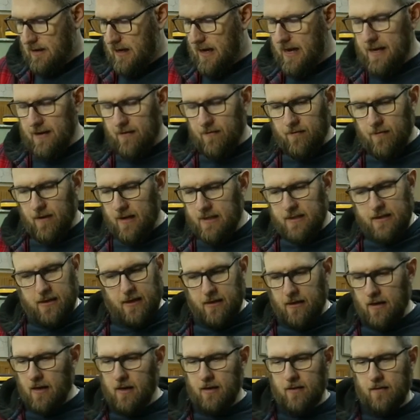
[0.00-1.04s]
I have, I did
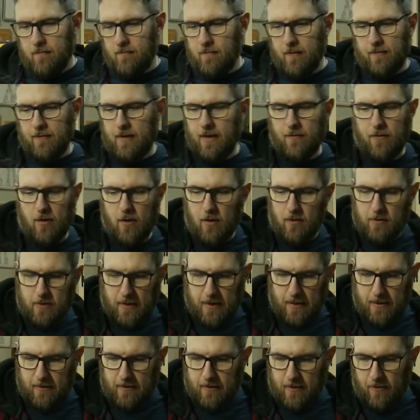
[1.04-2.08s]
not, I've never heard
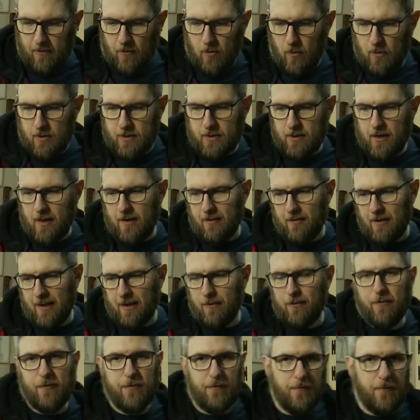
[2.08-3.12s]
that. I've always thought of
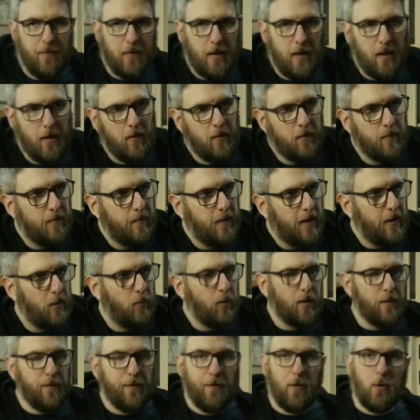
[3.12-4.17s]
like, you know, I know
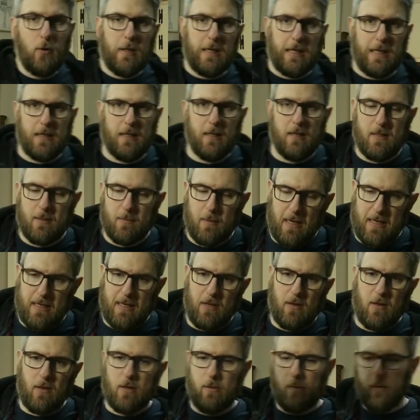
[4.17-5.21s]
what a foodie is, but I
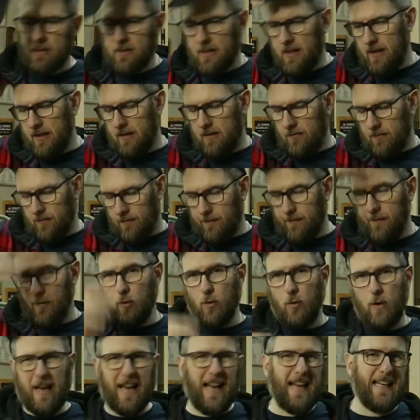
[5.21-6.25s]
didn't know there was like
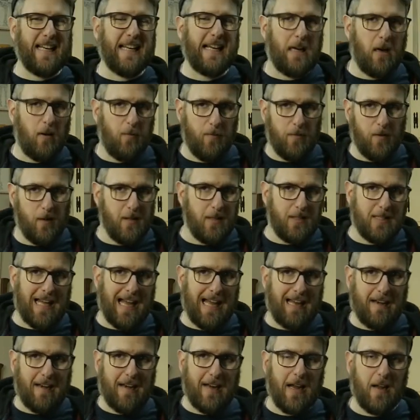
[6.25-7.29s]
food and comfort
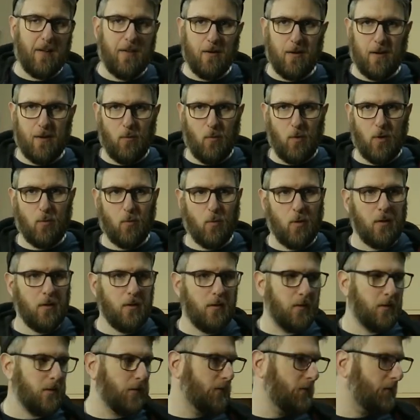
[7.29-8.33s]
tied together in one
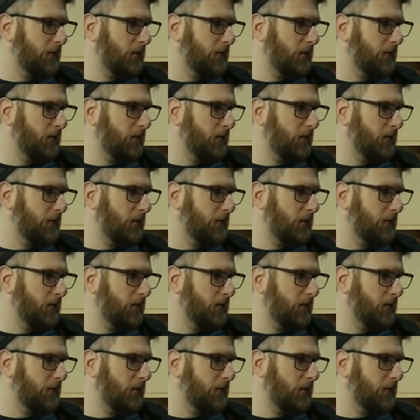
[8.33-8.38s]
word.